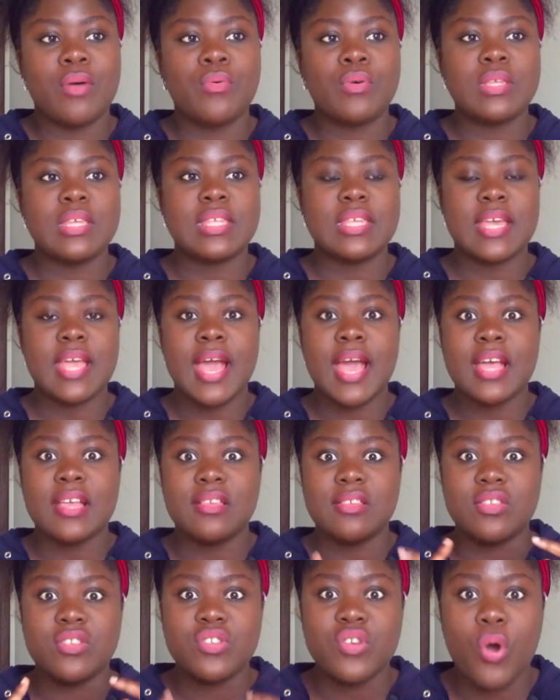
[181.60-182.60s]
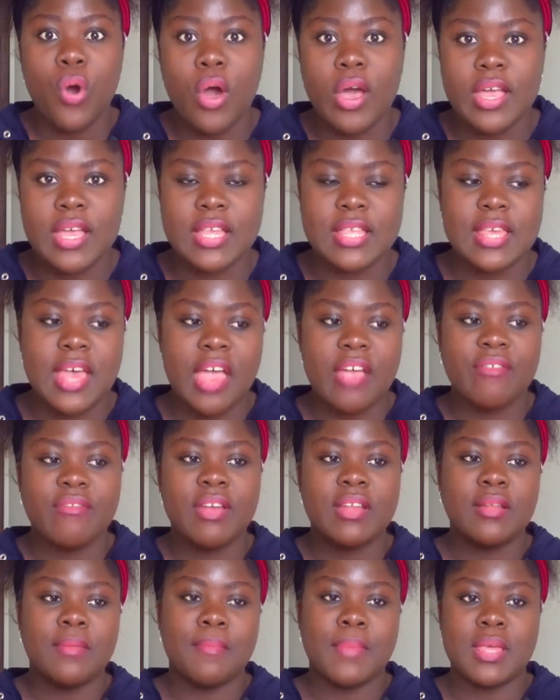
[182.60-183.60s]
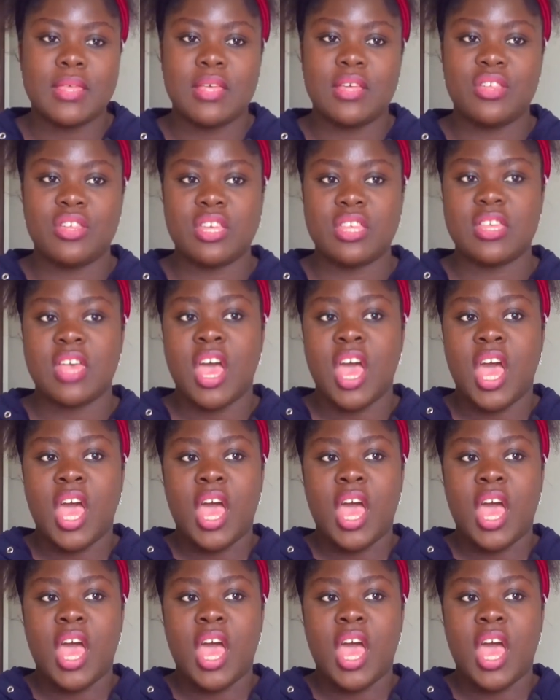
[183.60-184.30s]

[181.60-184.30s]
I want to say I saw it, I read the messages,